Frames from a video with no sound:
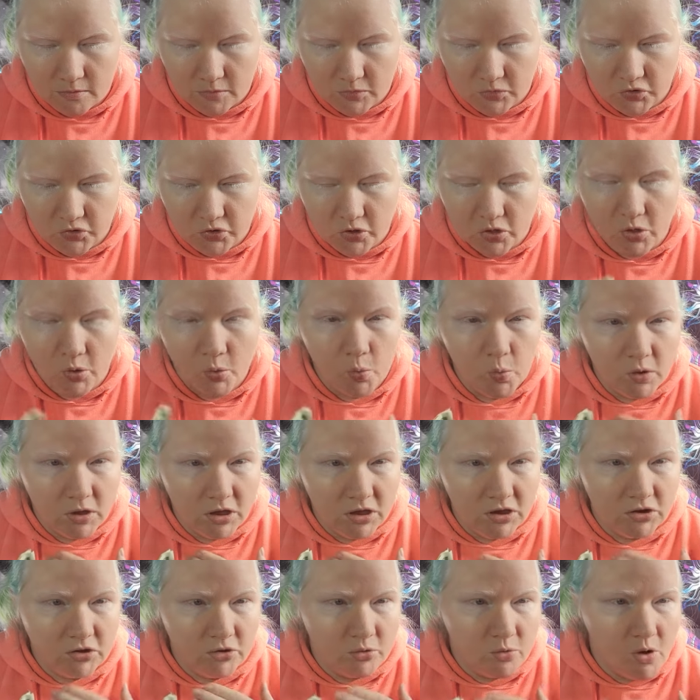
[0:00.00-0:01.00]
so that
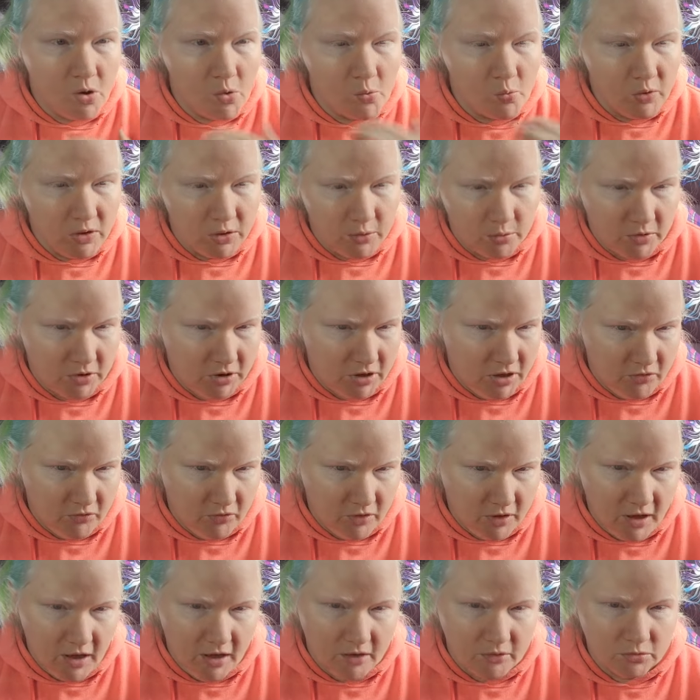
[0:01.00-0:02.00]
we knew what we were
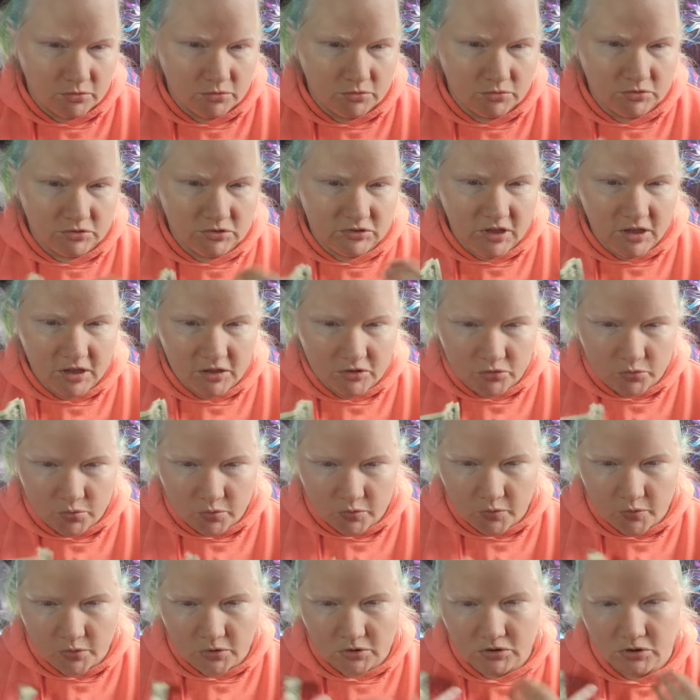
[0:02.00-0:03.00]
giving out tens
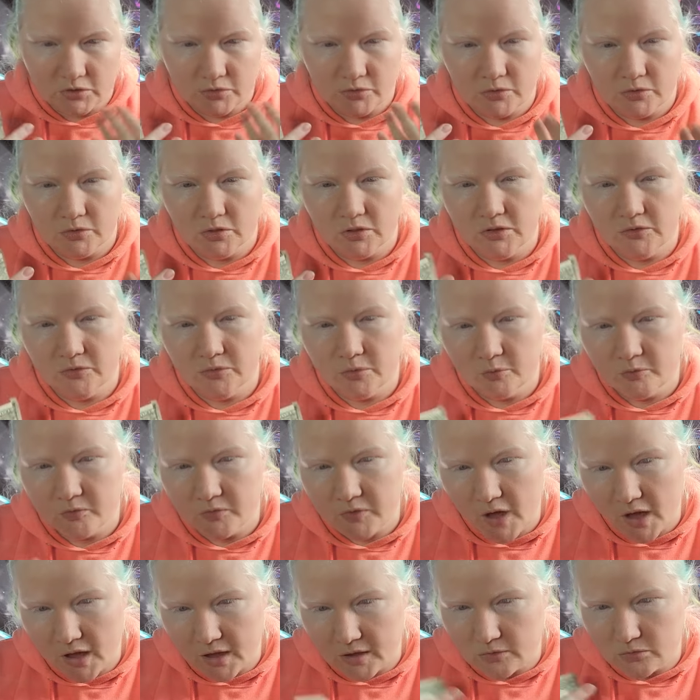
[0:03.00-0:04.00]
were folded differently from
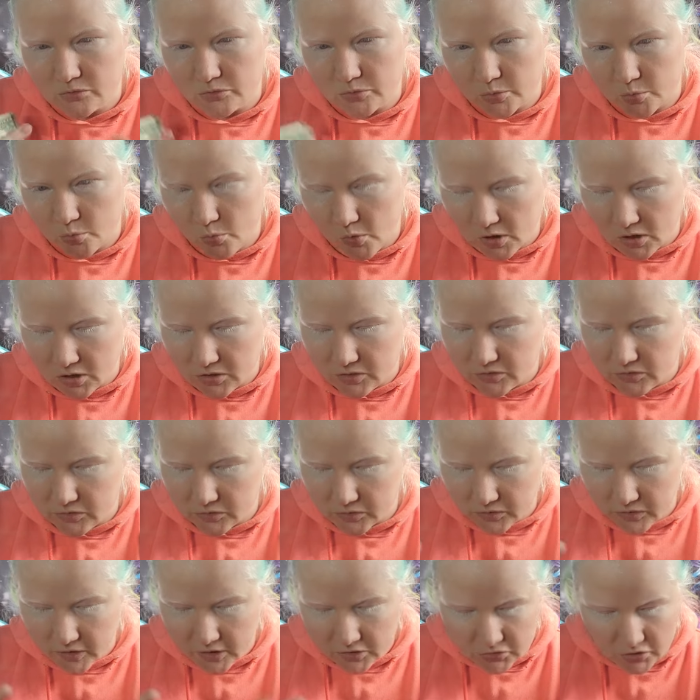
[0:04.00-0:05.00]
fives, from ones,
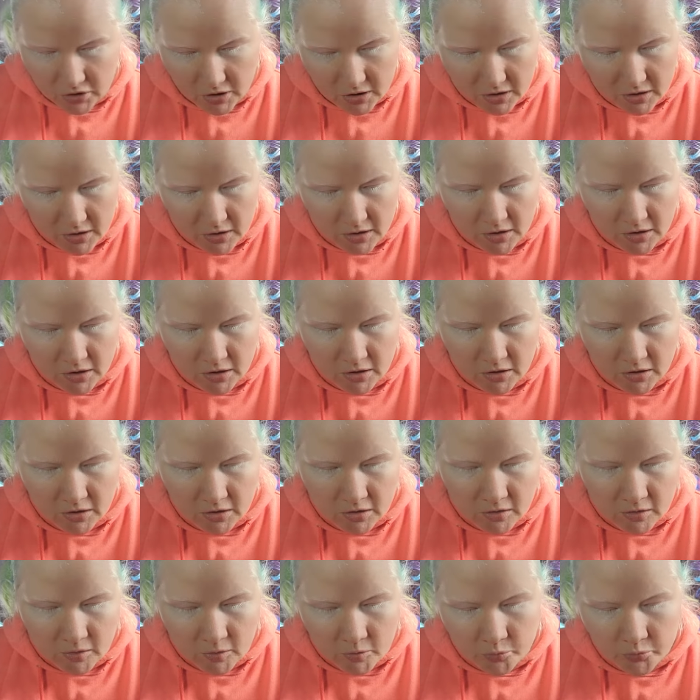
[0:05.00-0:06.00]
etc.
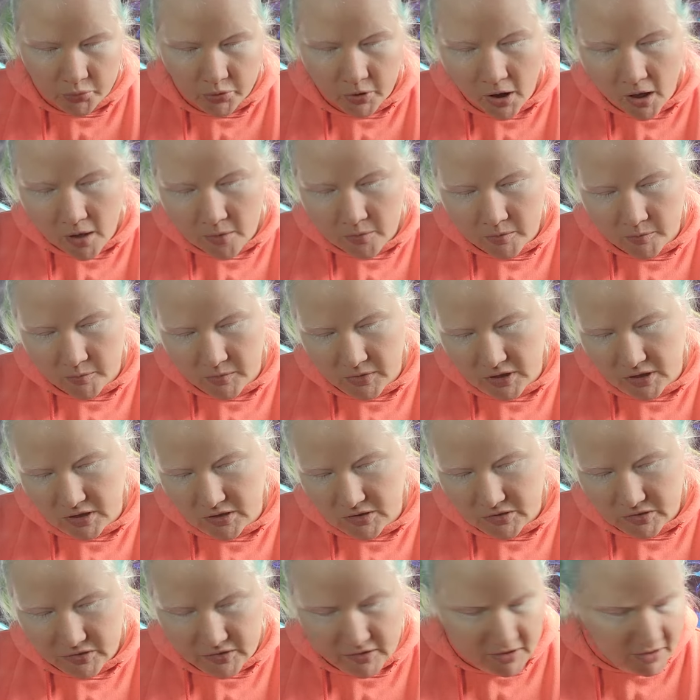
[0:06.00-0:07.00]
Problem
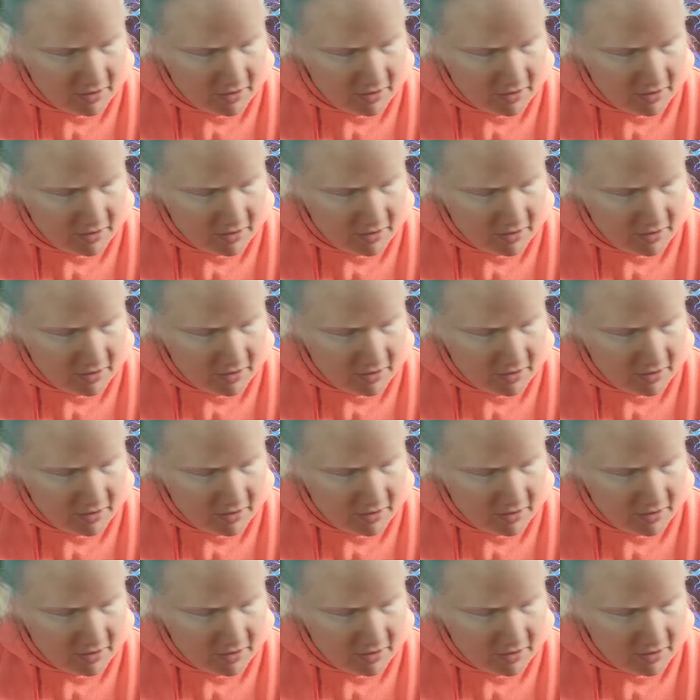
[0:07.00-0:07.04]
is,